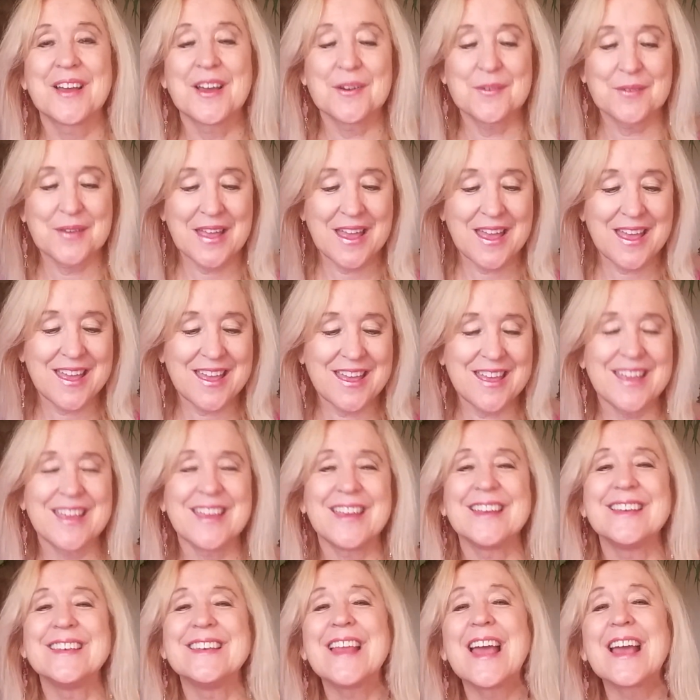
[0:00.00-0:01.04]

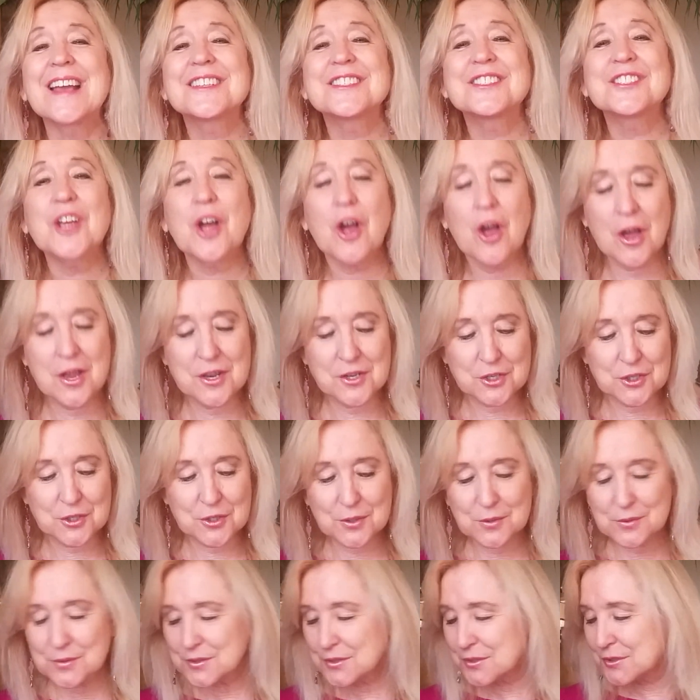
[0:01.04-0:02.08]
Okay, next on
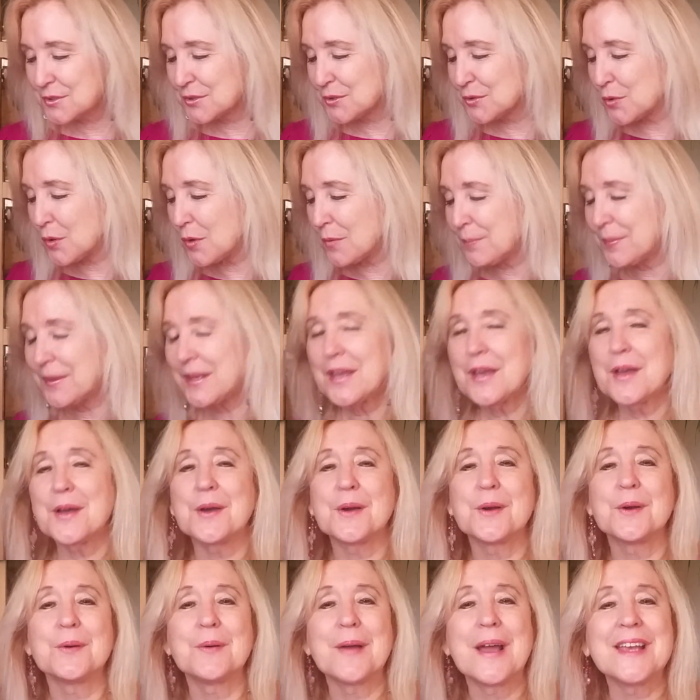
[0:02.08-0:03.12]
to
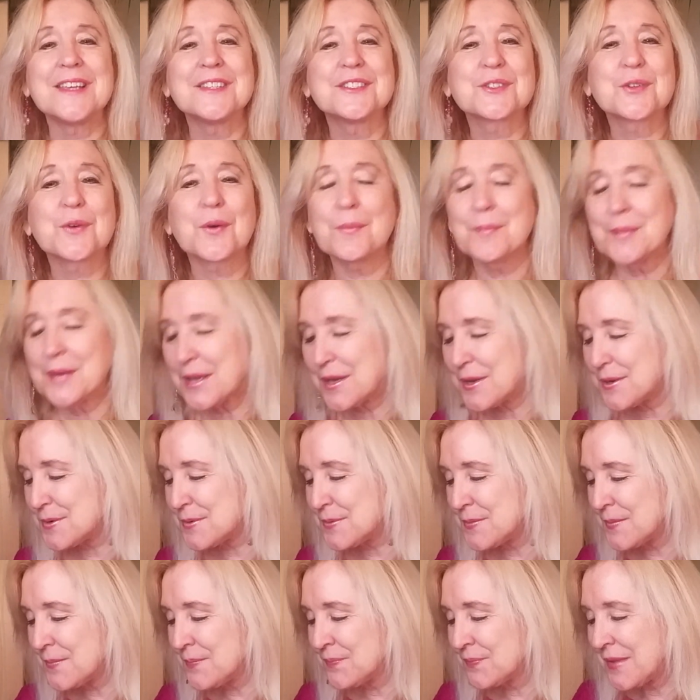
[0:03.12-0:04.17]
Scorpio. Hey,
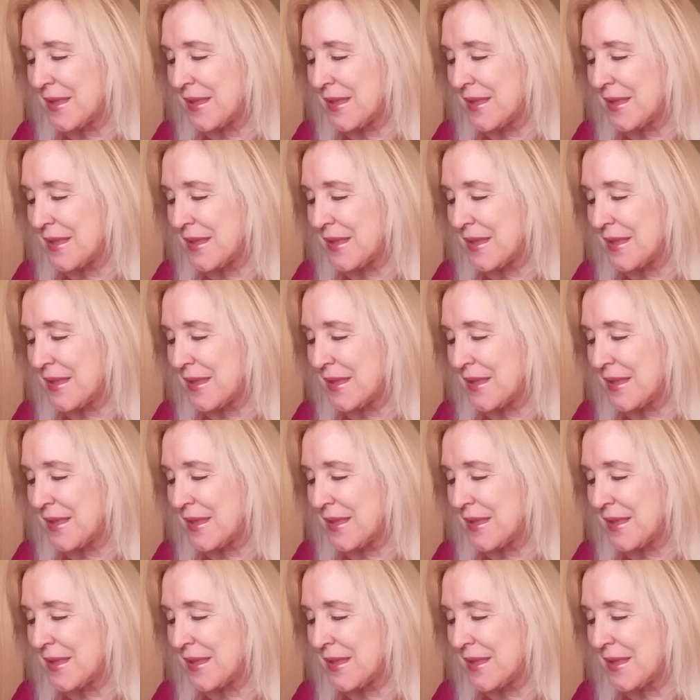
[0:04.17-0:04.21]
Scorpio.